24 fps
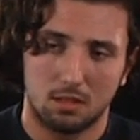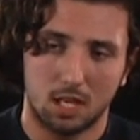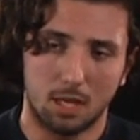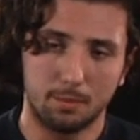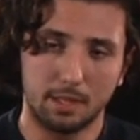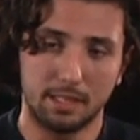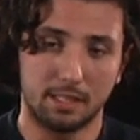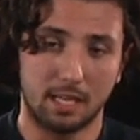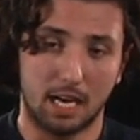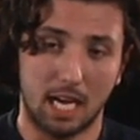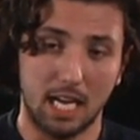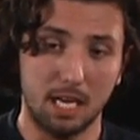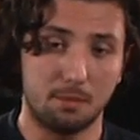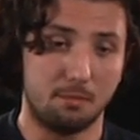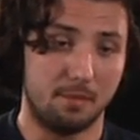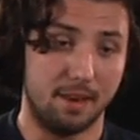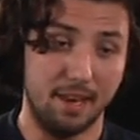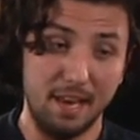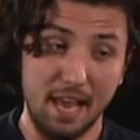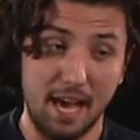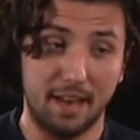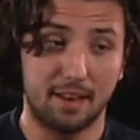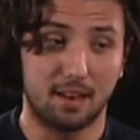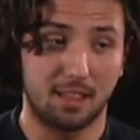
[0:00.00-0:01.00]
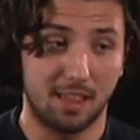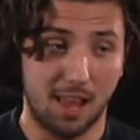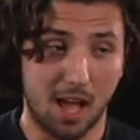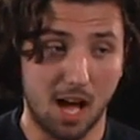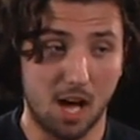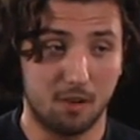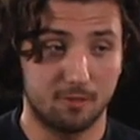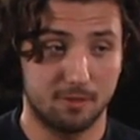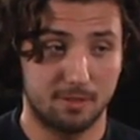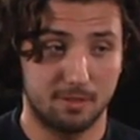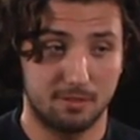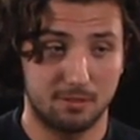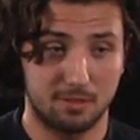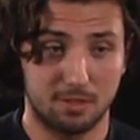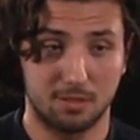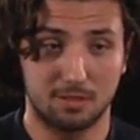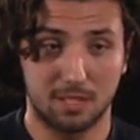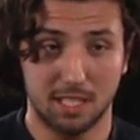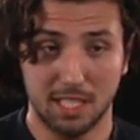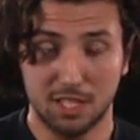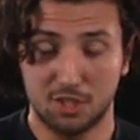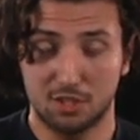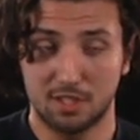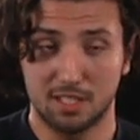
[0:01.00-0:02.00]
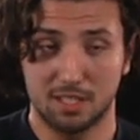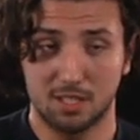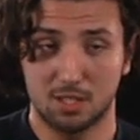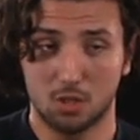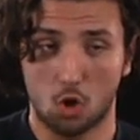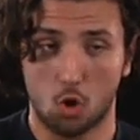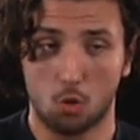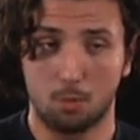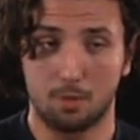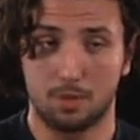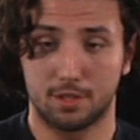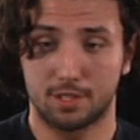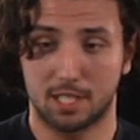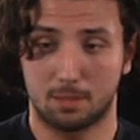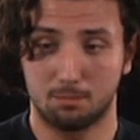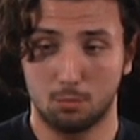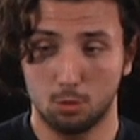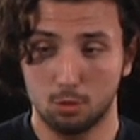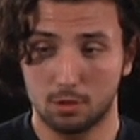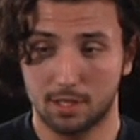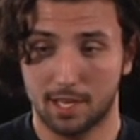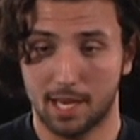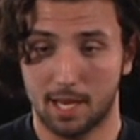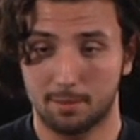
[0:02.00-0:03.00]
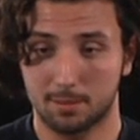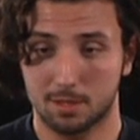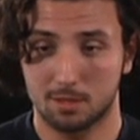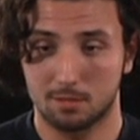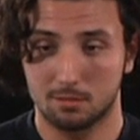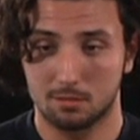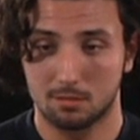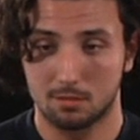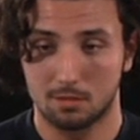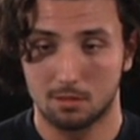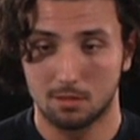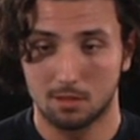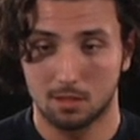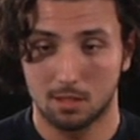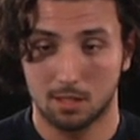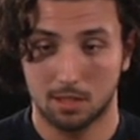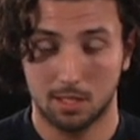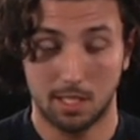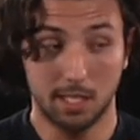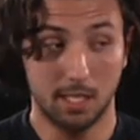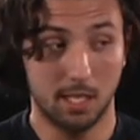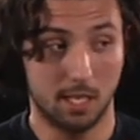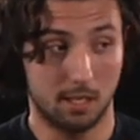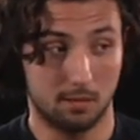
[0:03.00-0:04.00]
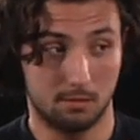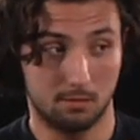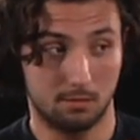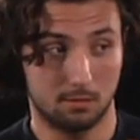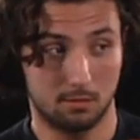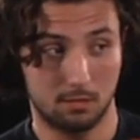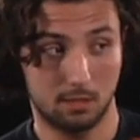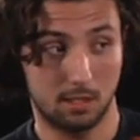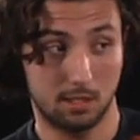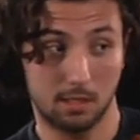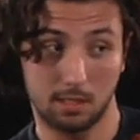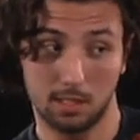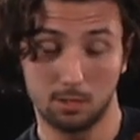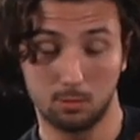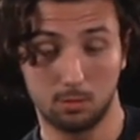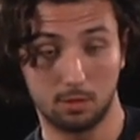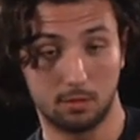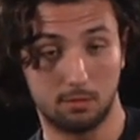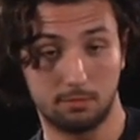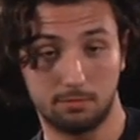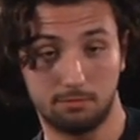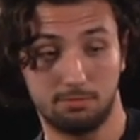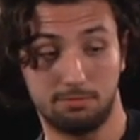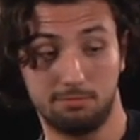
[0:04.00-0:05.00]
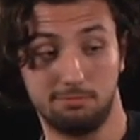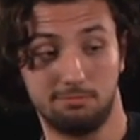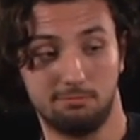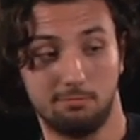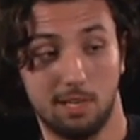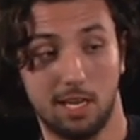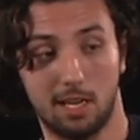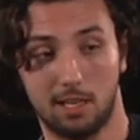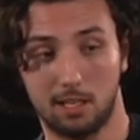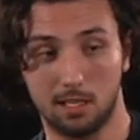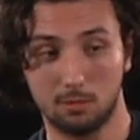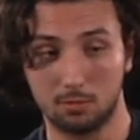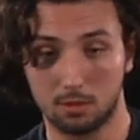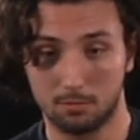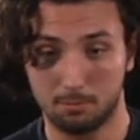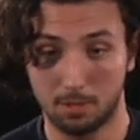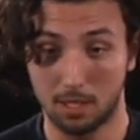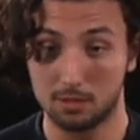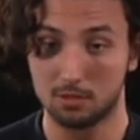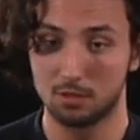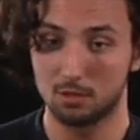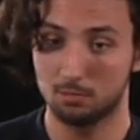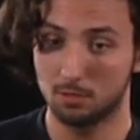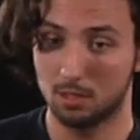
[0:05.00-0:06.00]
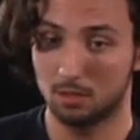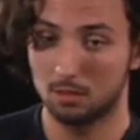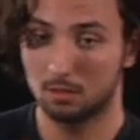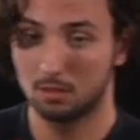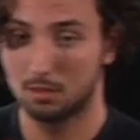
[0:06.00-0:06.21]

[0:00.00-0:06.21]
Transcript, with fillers: I mean, I am not allowed to teach these openers at boot camps. Kian, he would punch me.